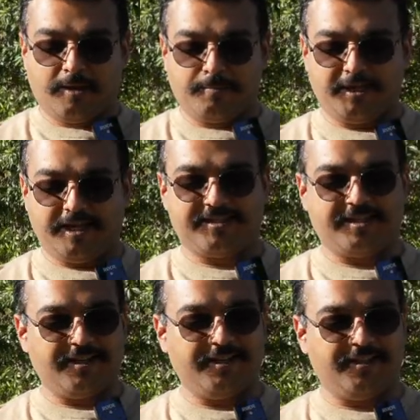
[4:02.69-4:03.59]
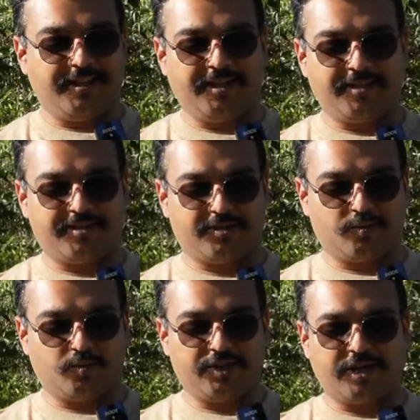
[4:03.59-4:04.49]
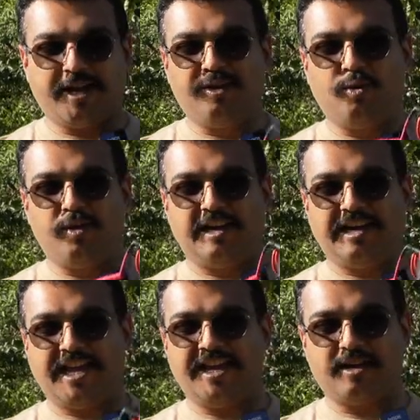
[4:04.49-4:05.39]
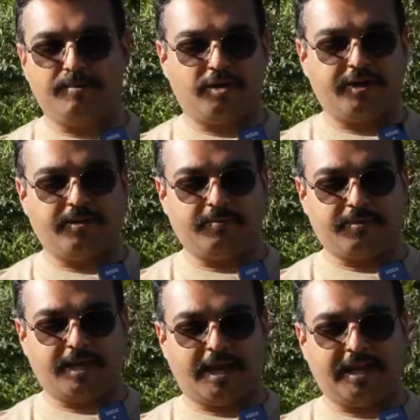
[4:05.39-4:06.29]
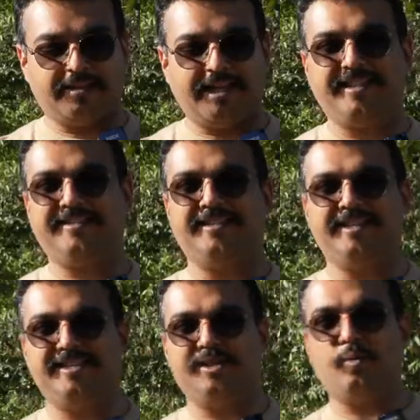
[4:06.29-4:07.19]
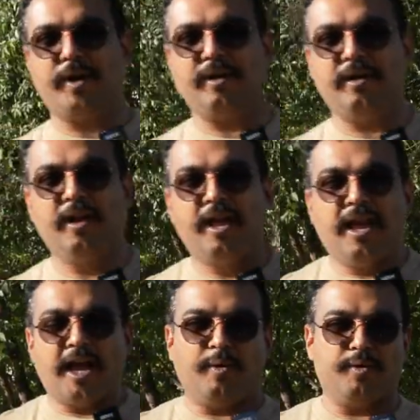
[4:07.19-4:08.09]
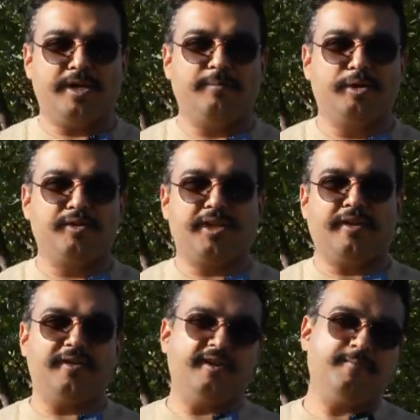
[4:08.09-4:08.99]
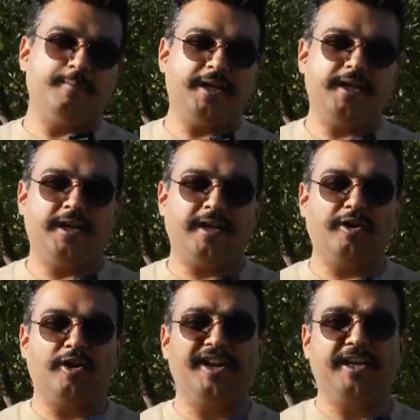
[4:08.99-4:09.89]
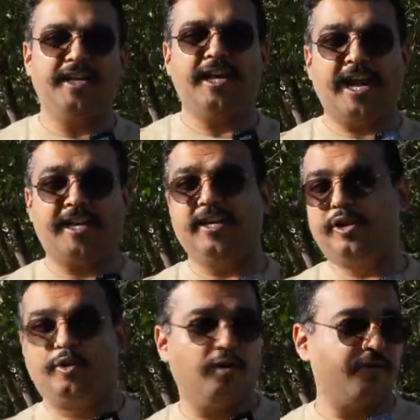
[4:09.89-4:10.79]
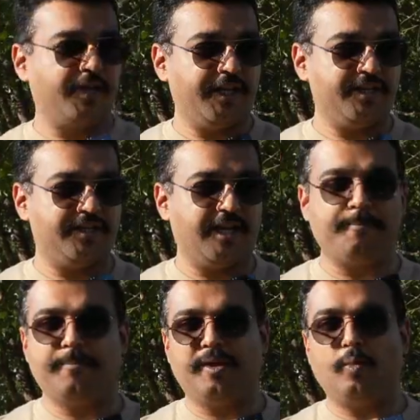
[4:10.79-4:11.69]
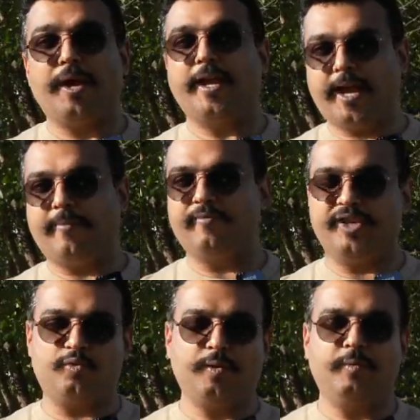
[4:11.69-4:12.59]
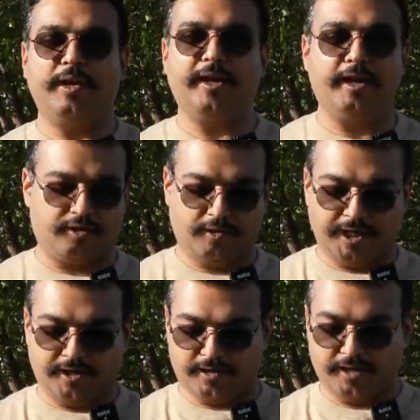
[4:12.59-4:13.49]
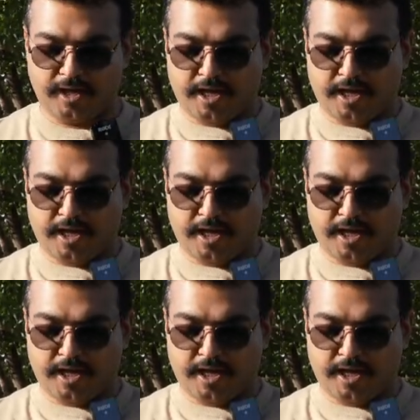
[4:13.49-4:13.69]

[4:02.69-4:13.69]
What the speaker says: But there's certain things which I don't like about it, and that's the reason when I was able to save enough money and I got a deal, I did go for ECMB1m, which we will get to later.